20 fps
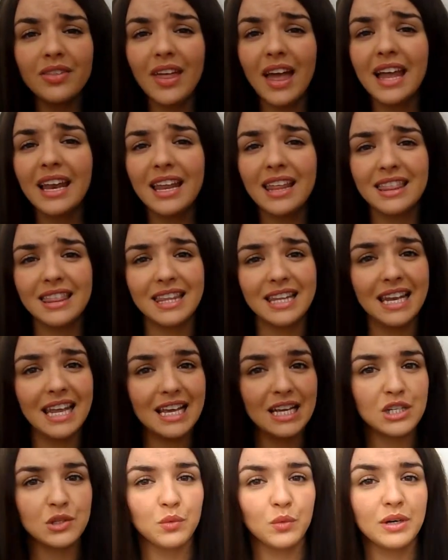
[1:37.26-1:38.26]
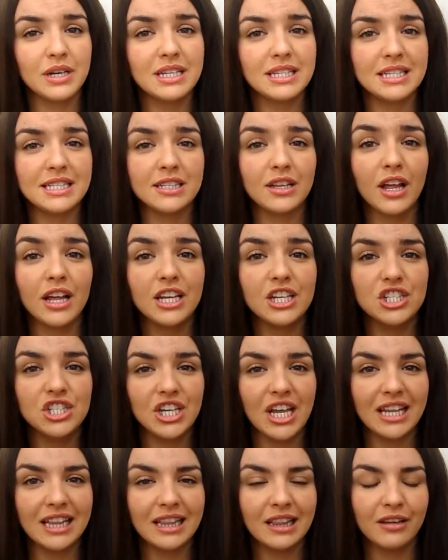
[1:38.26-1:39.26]
Then the next one is a slightly
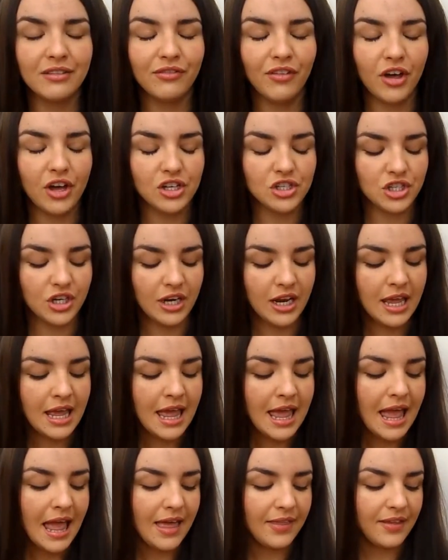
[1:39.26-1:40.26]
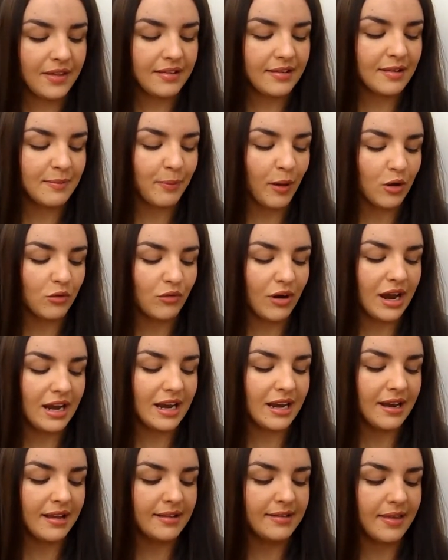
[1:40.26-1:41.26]
gentler version, and this is by
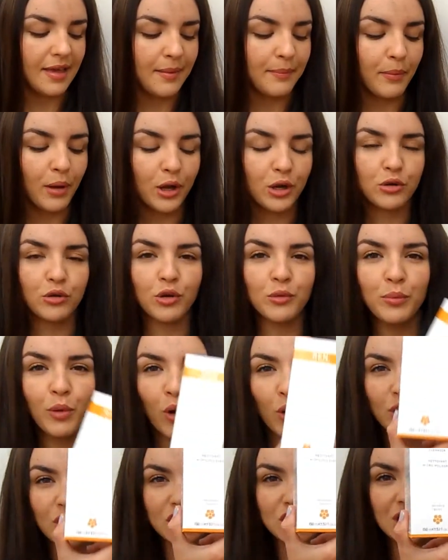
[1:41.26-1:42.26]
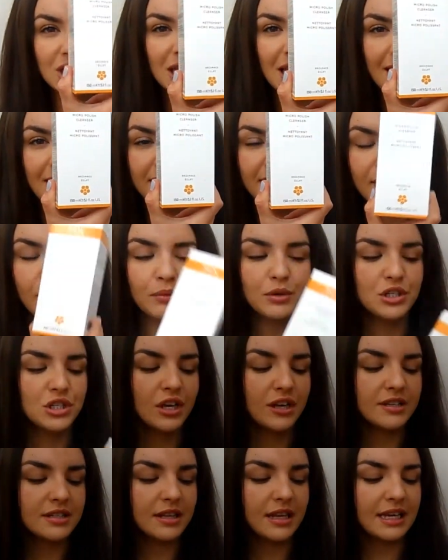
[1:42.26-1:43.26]
Ren, and it's their micro polish cleanser,
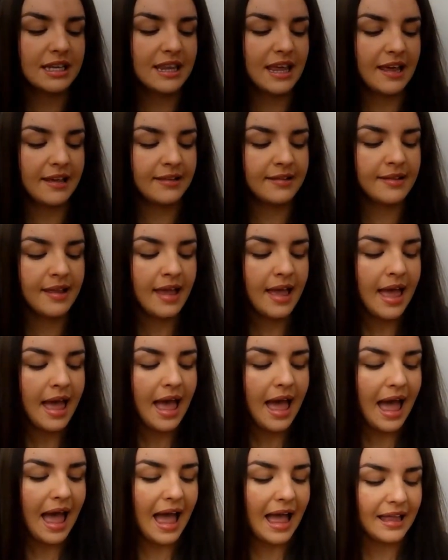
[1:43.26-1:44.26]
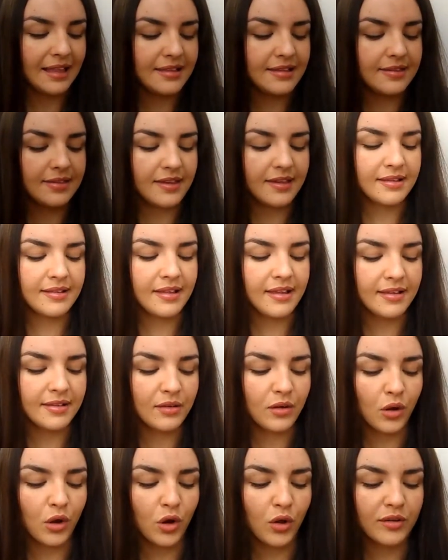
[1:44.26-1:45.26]
which looks like this. And this
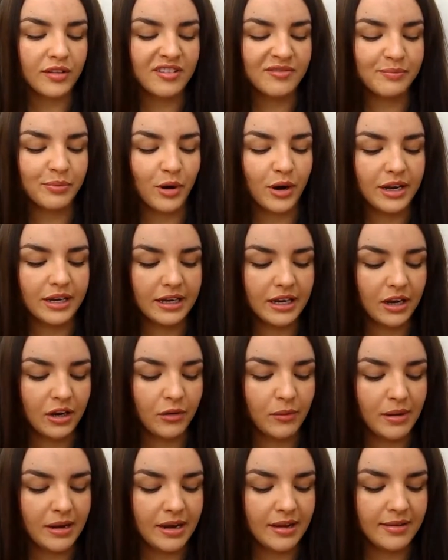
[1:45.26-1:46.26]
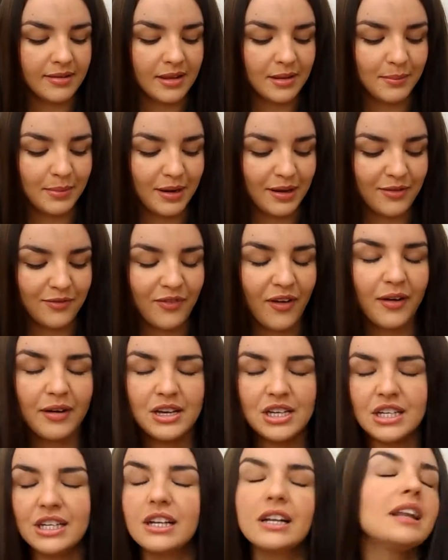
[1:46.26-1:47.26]
has got lots of brightening ingredients in, but it's
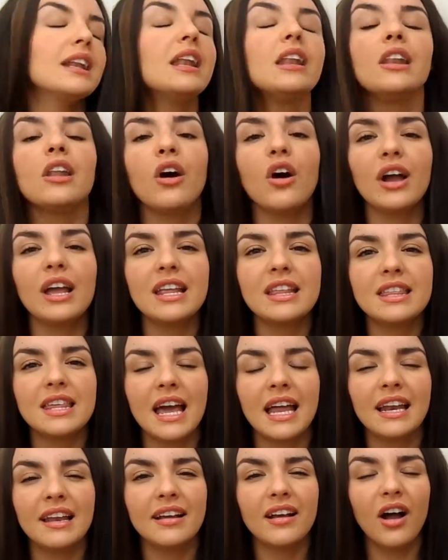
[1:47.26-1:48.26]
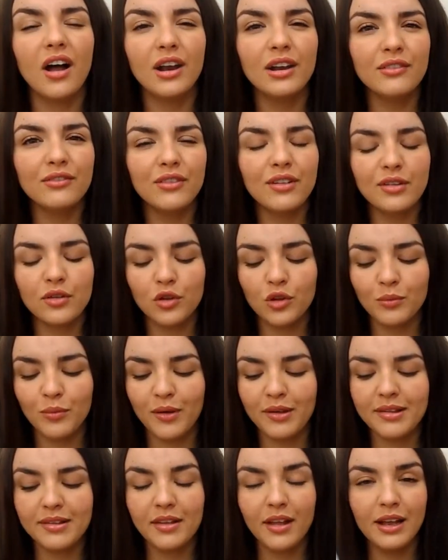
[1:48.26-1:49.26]
very light and it kind of is
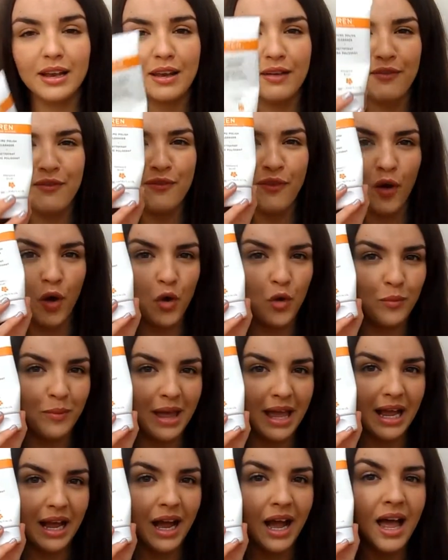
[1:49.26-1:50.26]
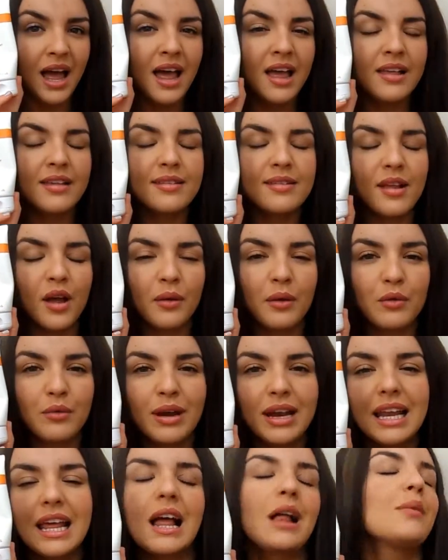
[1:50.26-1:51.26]
almost slightly foaming, so it
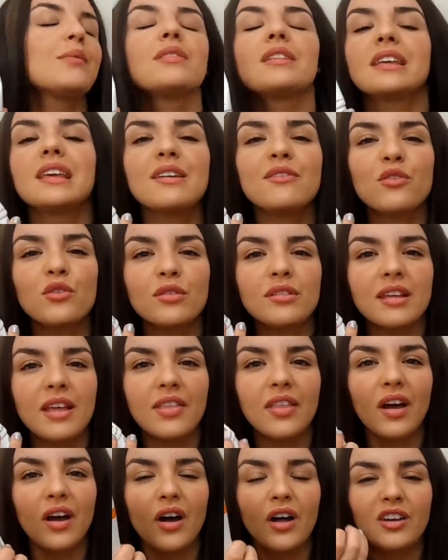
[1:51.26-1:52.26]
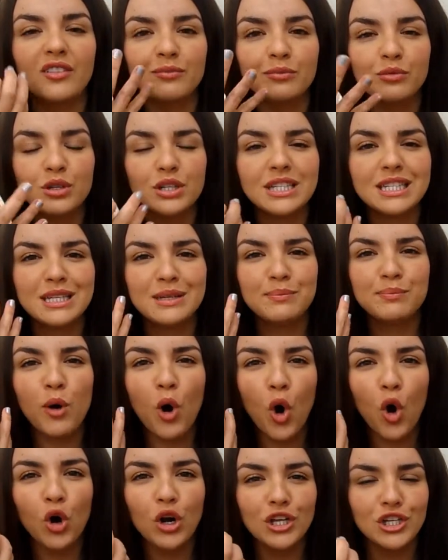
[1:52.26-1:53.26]
really helps to give your skin that kind of pretty
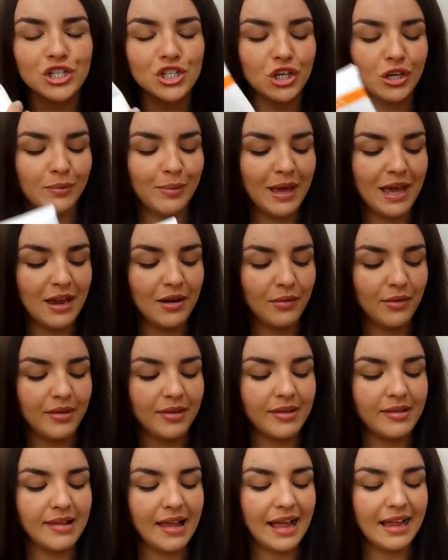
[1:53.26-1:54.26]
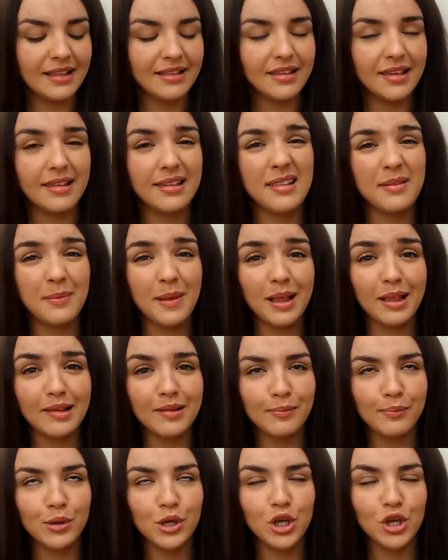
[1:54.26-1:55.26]
polished appearance. And it
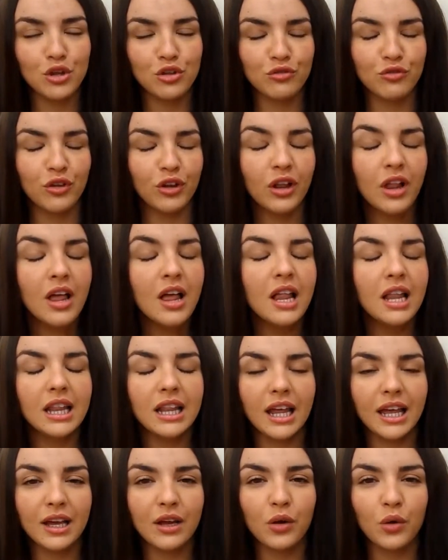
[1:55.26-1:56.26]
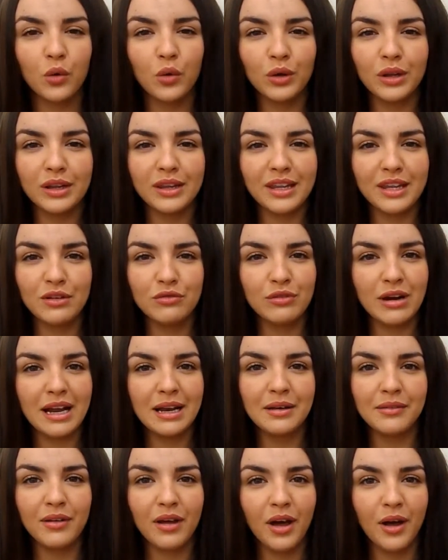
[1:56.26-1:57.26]
smells beautiful, like all the
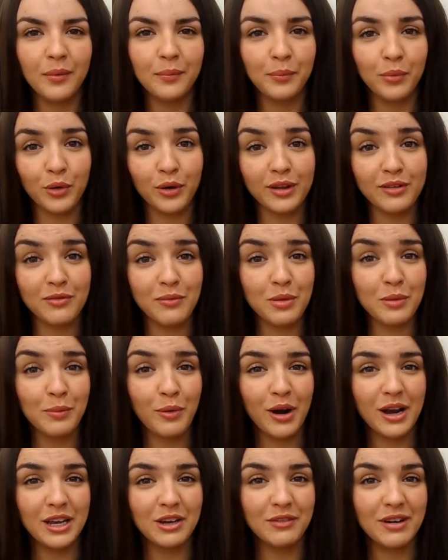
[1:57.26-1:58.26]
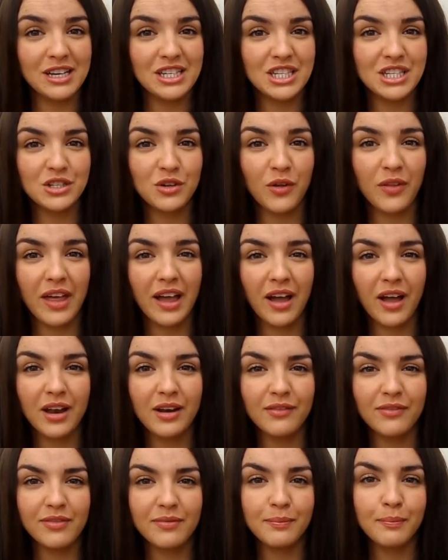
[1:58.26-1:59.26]
Ren products from the brightening range. It's got that
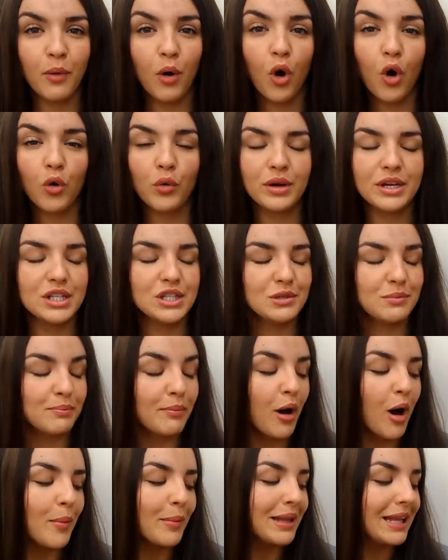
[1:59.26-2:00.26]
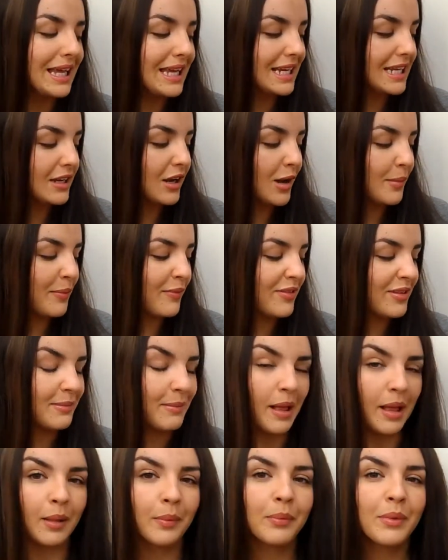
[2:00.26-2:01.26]
kind of orange marmalade type of
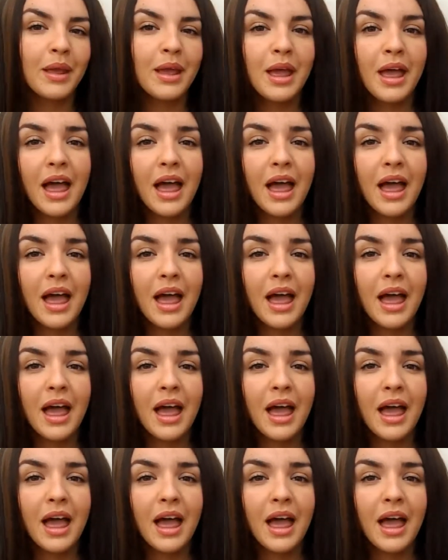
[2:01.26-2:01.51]
smell.